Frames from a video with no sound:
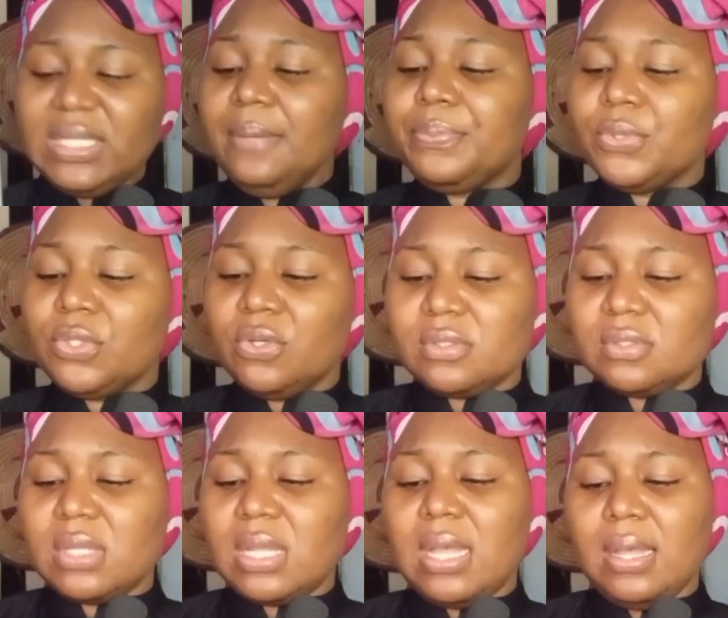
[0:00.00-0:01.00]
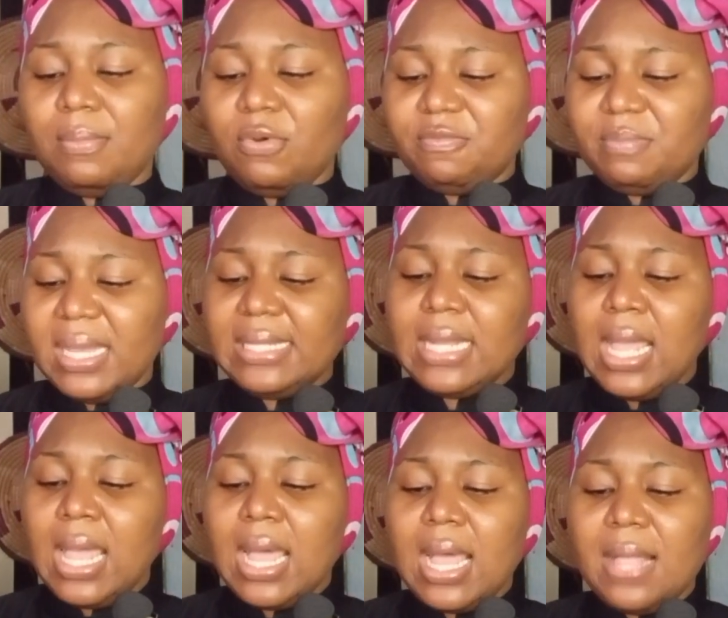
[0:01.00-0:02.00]
product of mine.
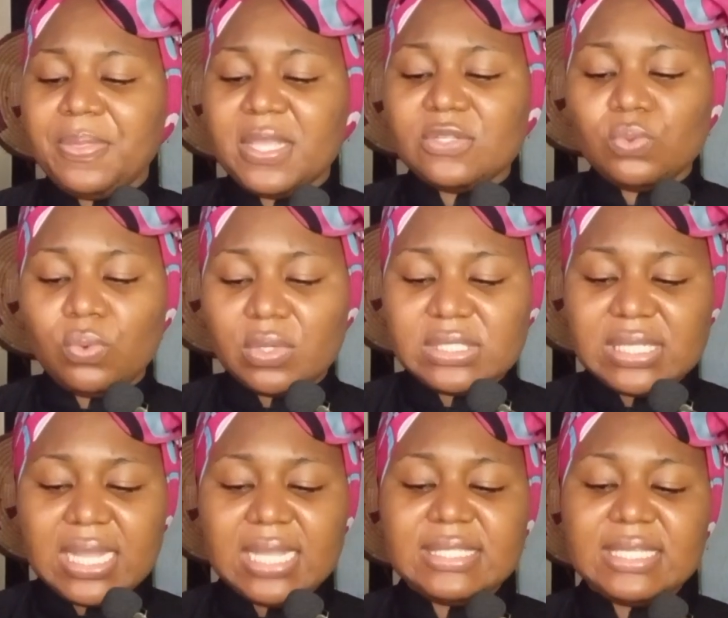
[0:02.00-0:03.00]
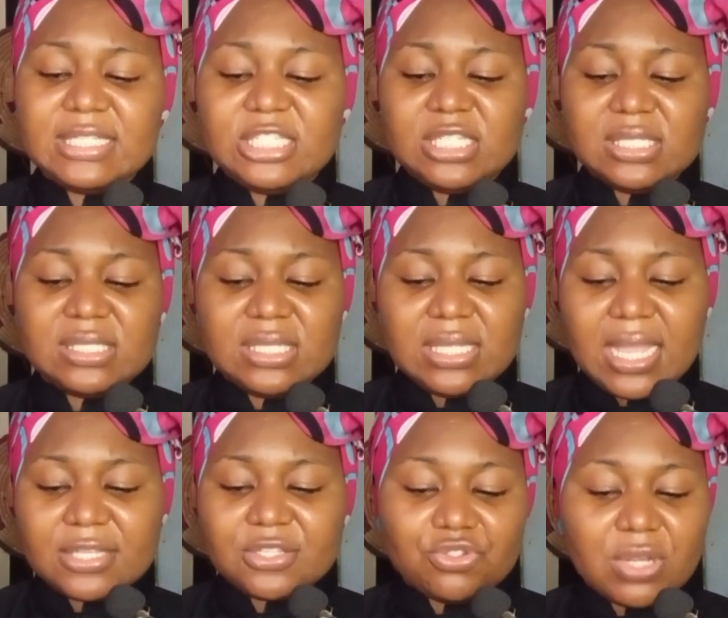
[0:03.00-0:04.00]
There's water, there's ginseng
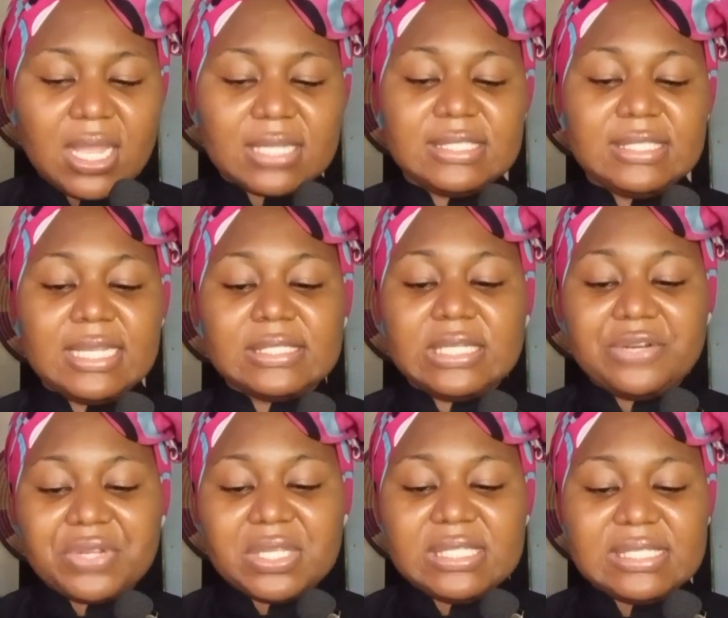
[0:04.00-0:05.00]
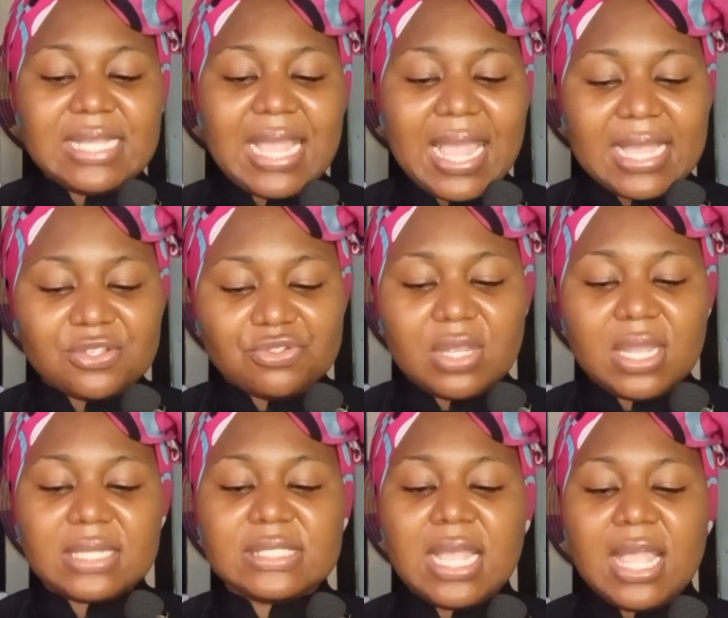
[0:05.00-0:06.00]
extract, there's green tea
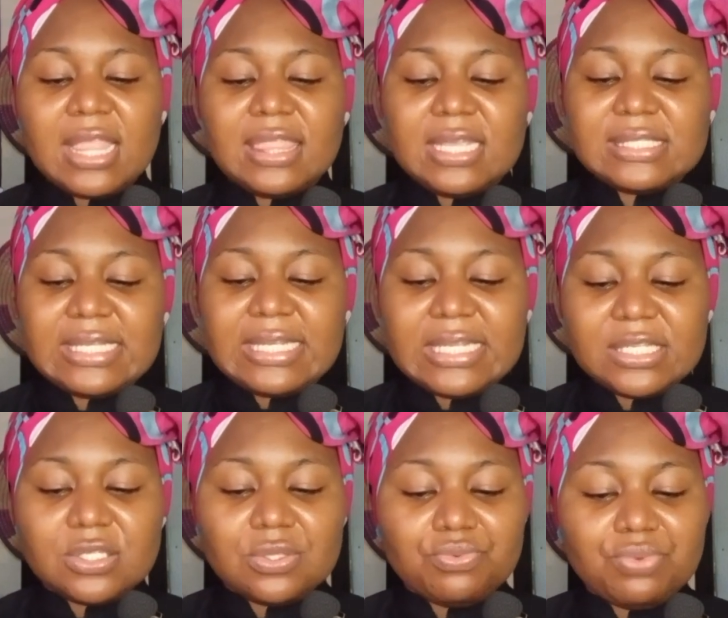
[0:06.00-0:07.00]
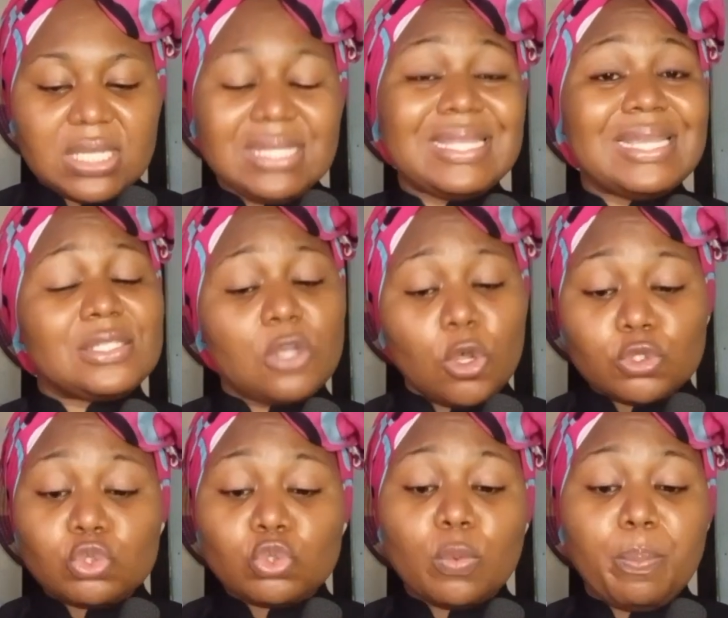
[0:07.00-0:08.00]
extract, there's glycerin, there's
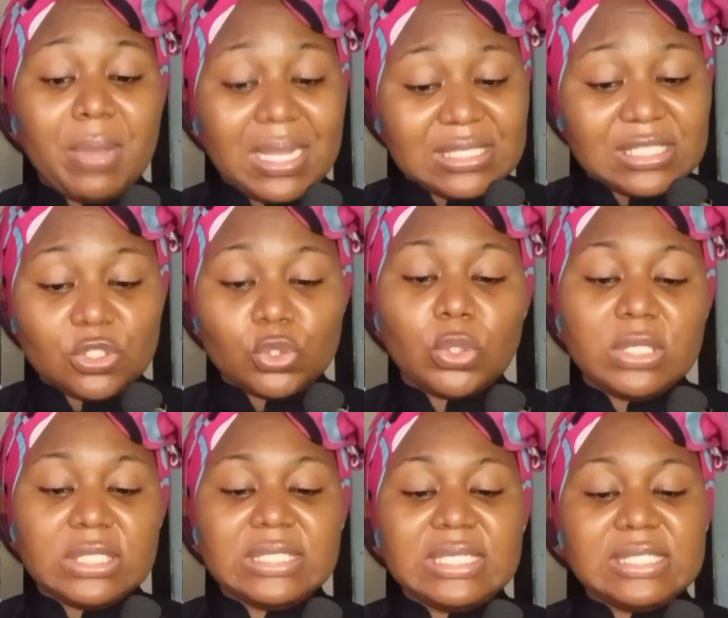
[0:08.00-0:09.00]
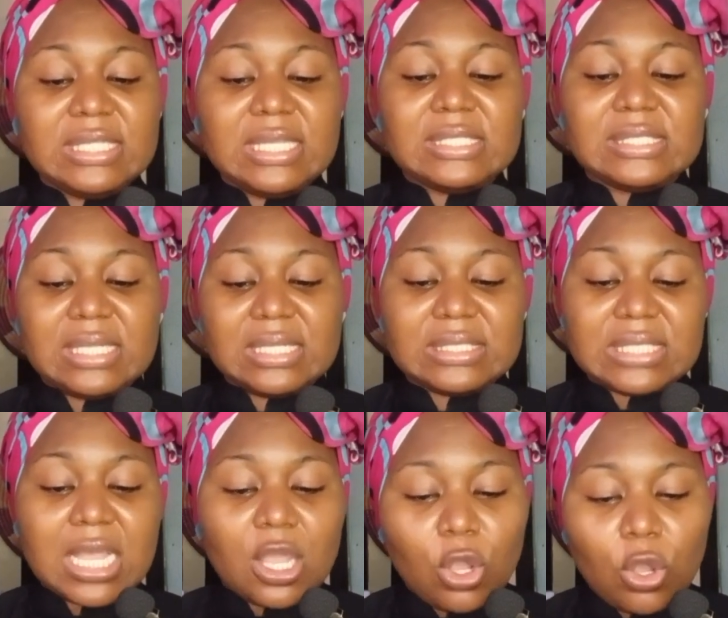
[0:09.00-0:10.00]
also panthenol in it, there's
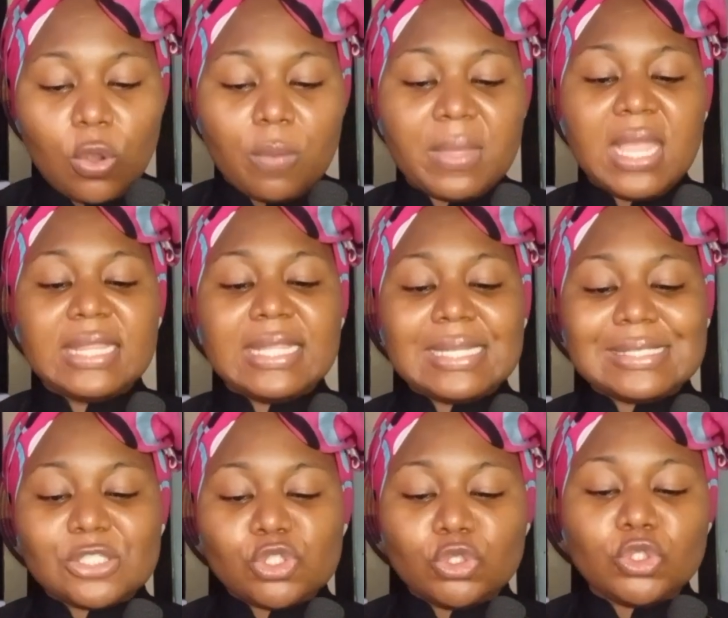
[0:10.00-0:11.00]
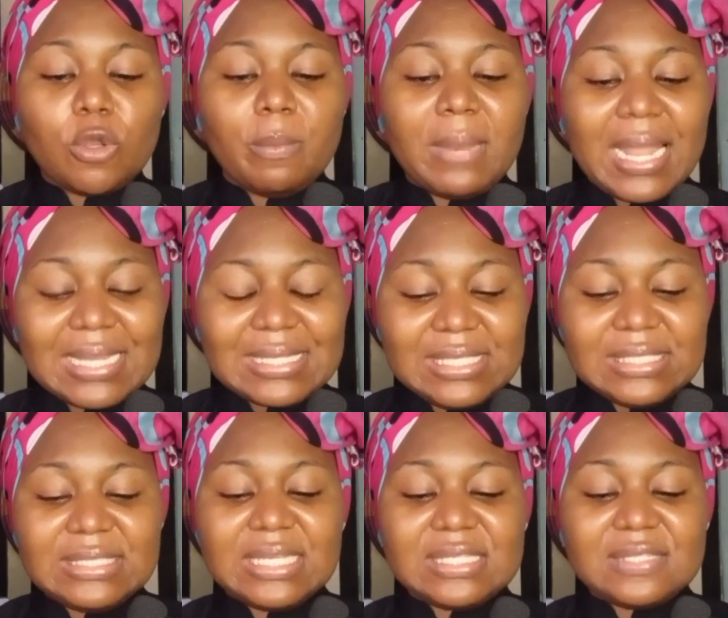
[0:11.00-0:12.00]
xanthan gum, there's sodium
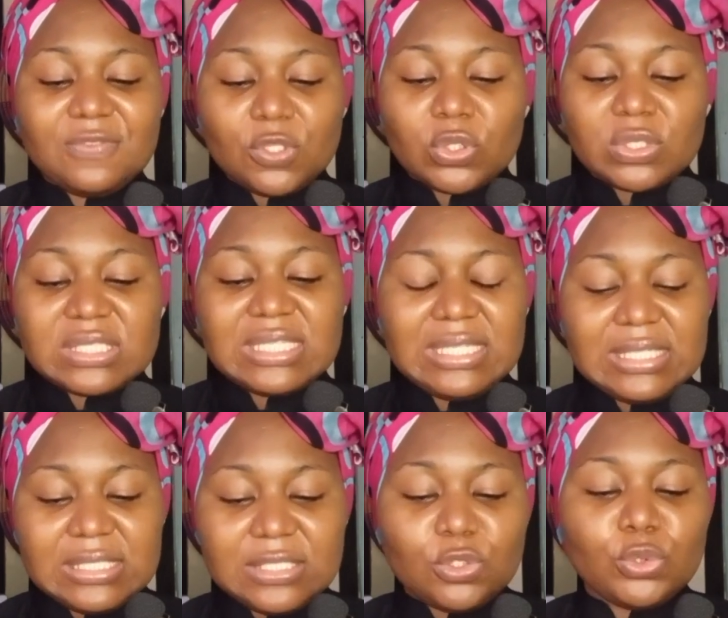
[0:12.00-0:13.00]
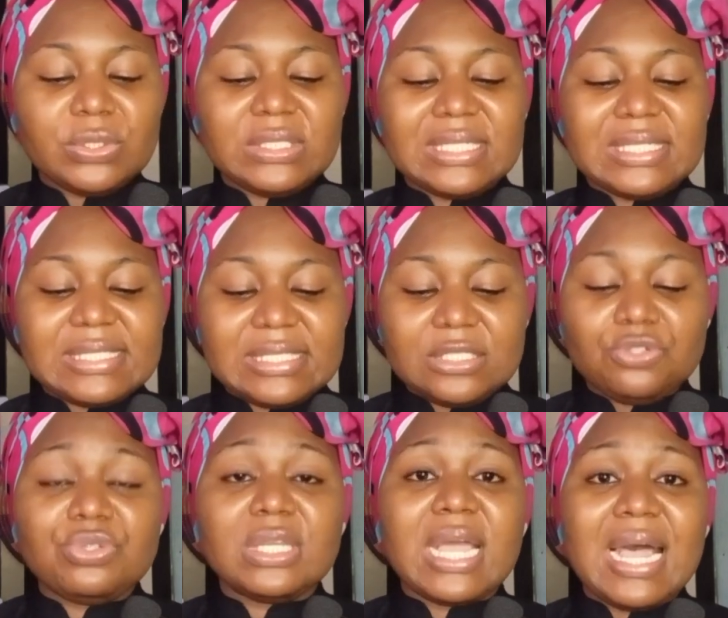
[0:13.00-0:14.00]
lactate, there's phenoxyethanol, there's
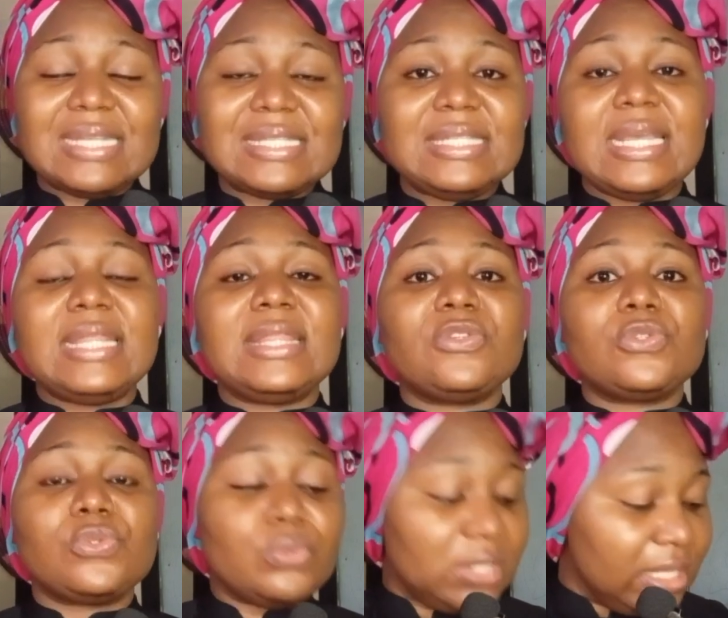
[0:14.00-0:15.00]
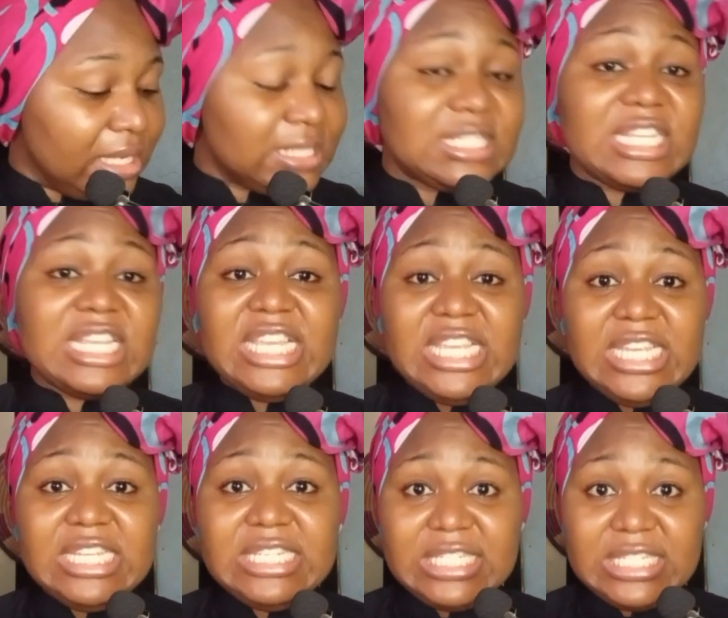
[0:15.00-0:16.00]
citric acid, and also there's
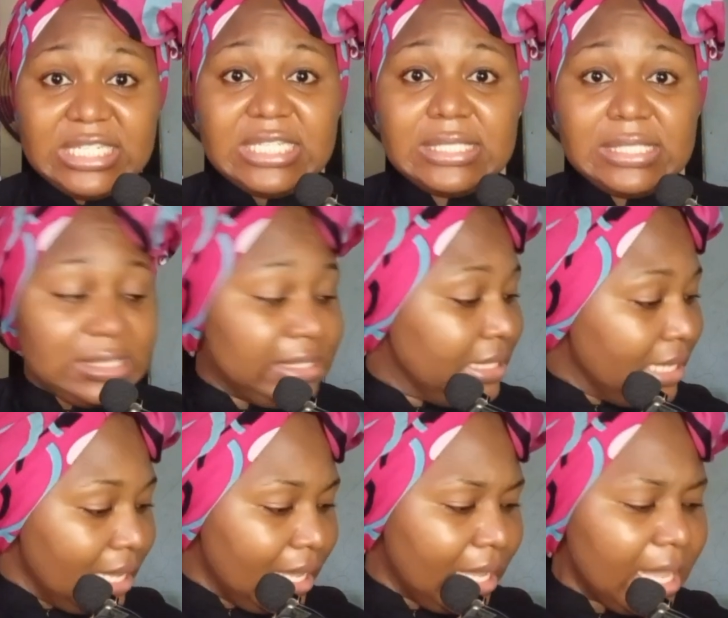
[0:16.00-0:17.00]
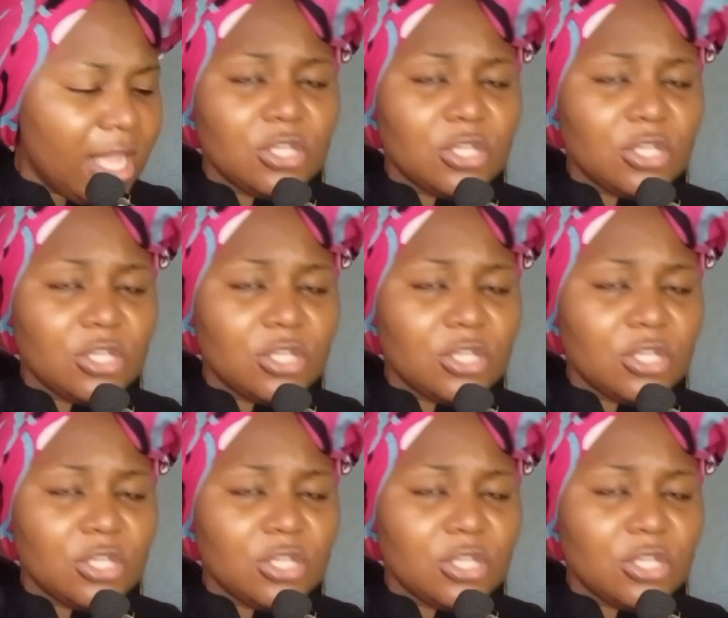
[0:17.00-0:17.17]
EDTA.